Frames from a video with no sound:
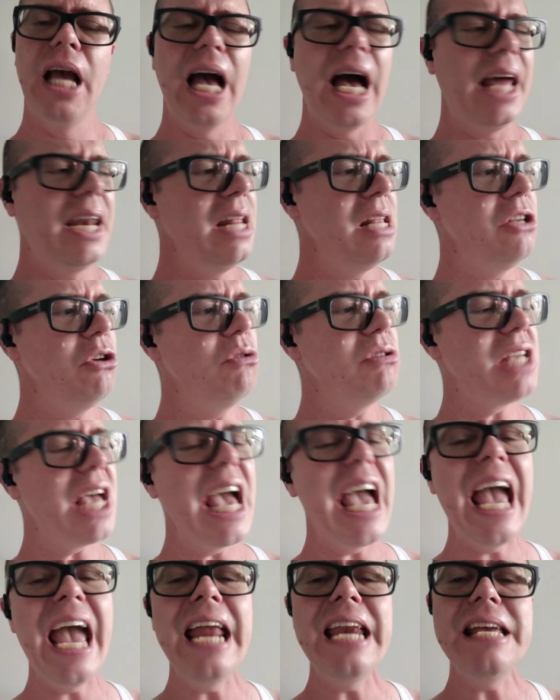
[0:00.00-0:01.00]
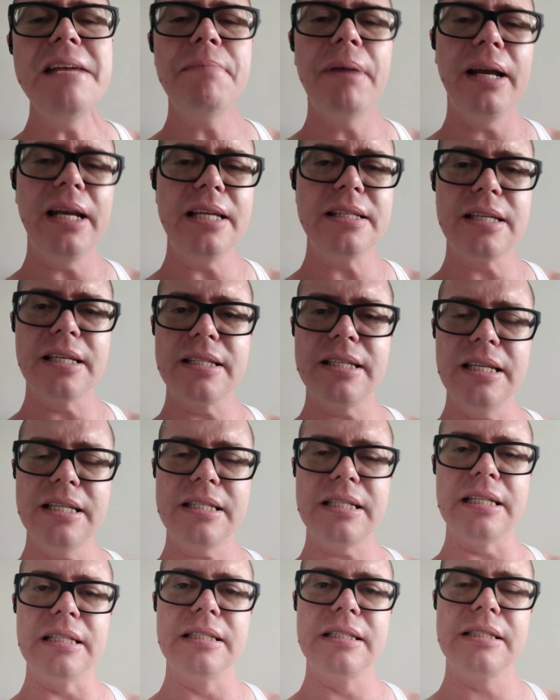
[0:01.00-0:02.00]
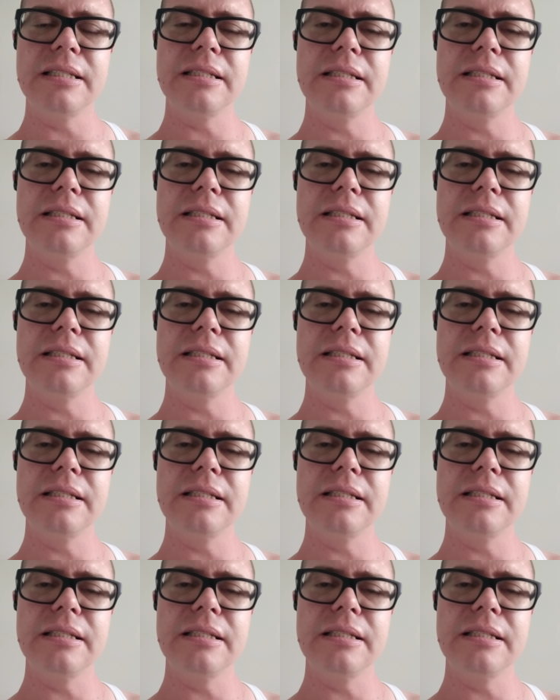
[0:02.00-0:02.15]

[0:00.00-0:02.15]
I didn't use anybody's assistance.